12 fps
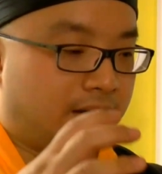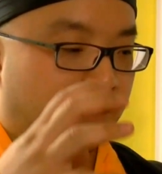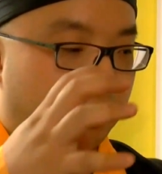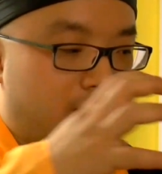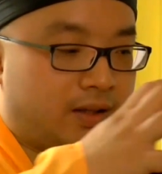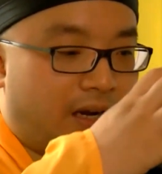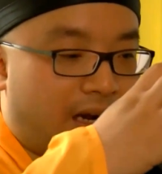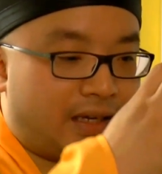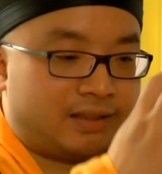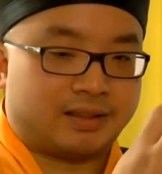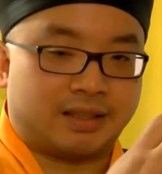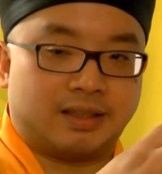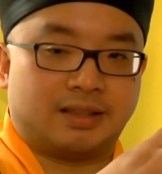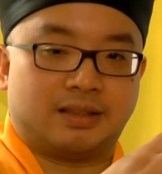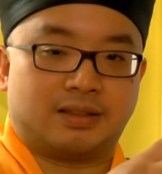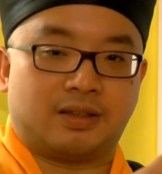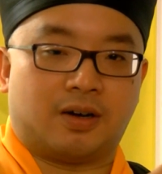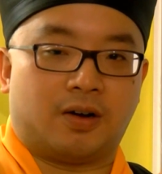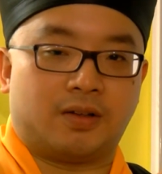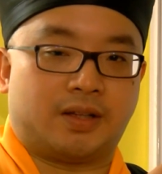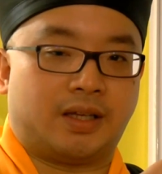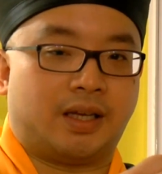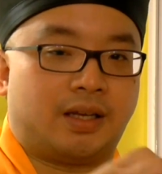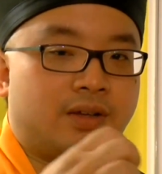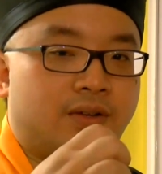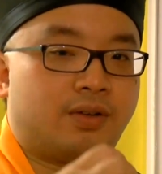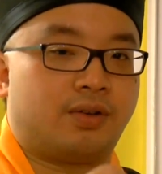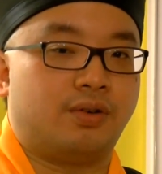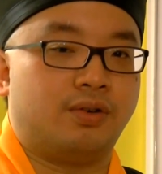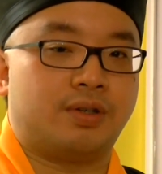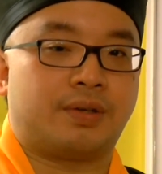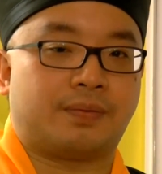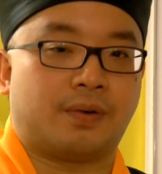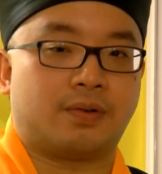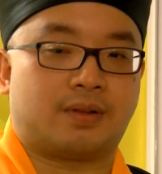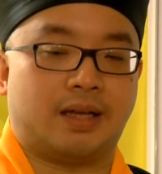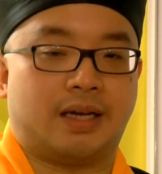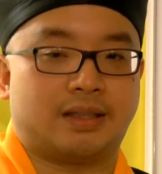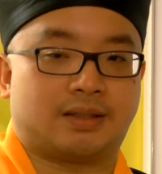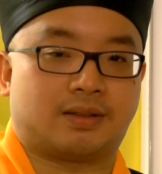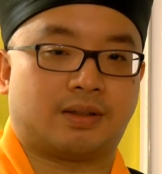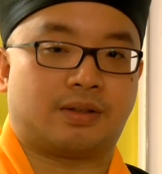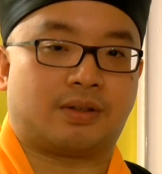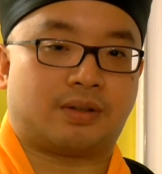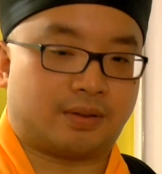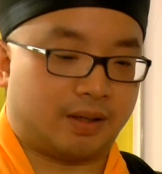all the essence, all the useful things, the